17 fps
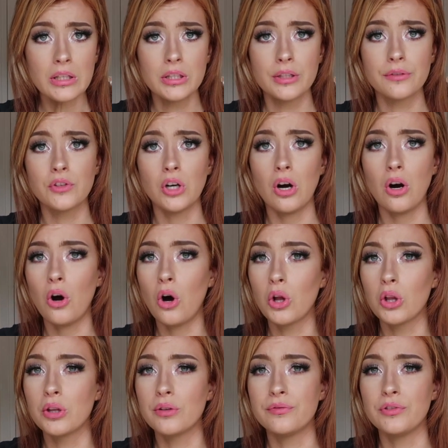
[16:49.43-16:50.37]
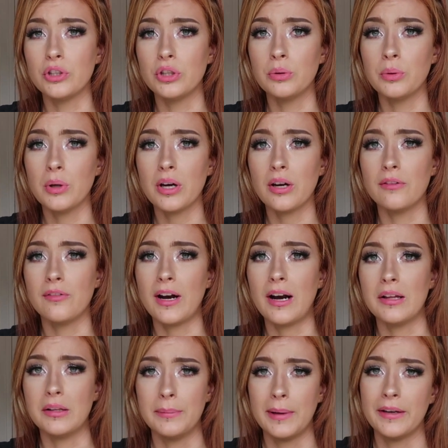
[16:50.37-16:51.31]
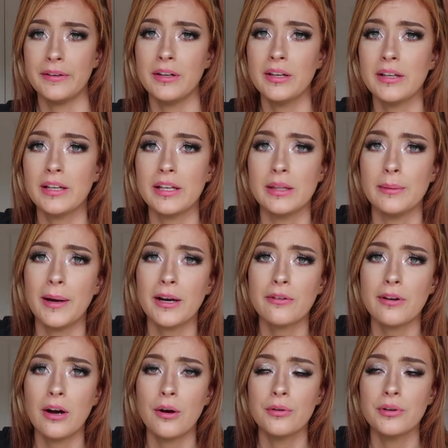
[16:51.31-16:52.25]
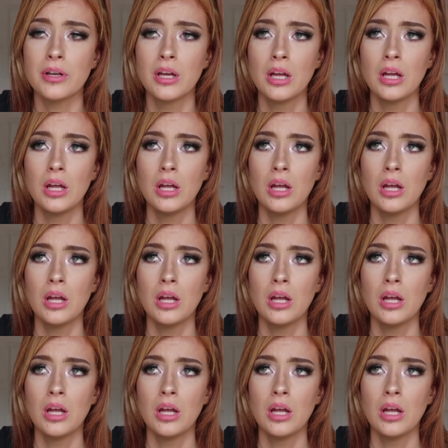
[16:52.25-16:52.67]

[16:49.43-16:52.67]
you've got all the view of Isle of Man in the background.